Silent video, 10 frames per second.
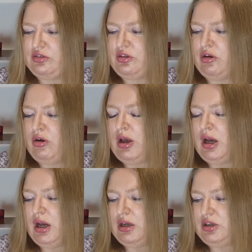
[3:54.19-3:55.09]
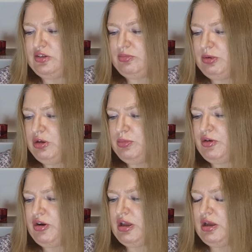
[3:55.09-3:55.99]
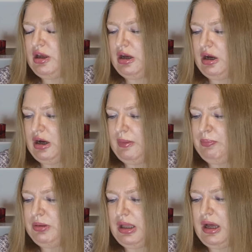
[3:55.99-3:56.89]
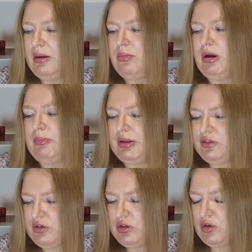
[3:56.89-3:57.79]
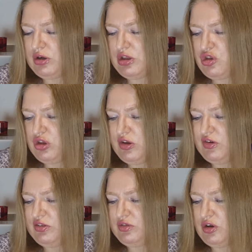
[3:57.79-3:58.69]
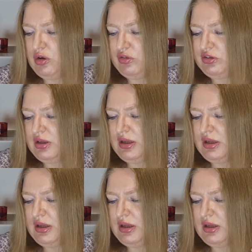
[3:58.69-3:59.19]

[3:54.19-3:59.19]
So it has blueberry, plum, mandarin orange, iris rose,